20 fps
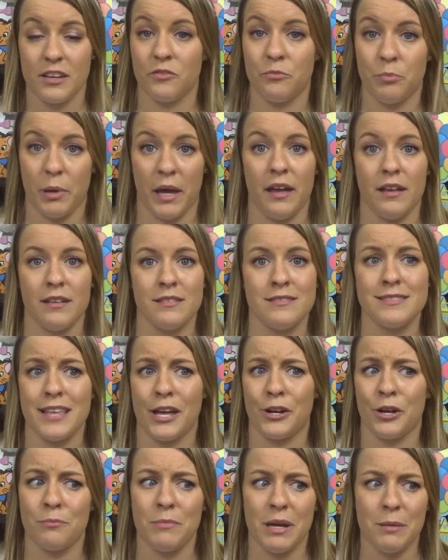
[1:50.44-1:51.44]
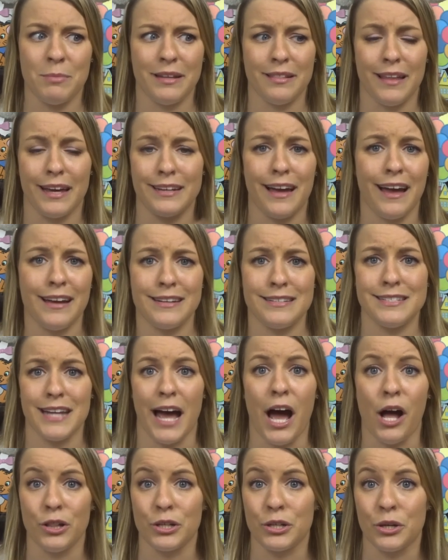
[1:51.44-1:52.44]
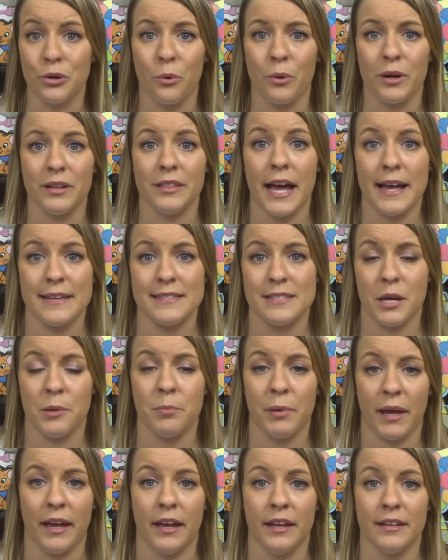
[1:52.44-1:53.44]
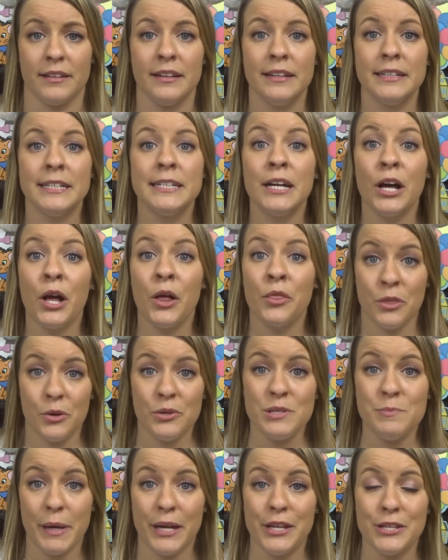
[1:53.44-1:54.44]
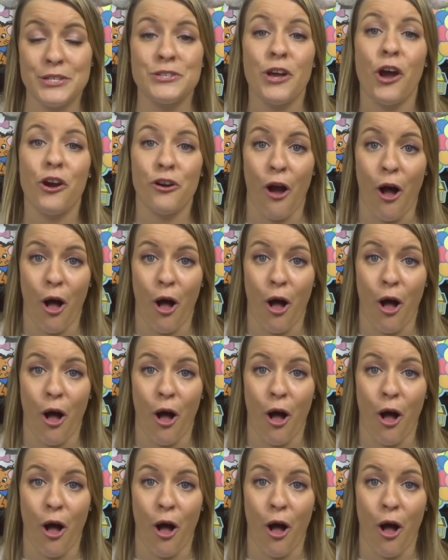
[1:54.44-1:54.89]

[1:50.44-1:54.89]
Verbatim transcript: of pins that are maybe like a dollar or less a pin, those pins are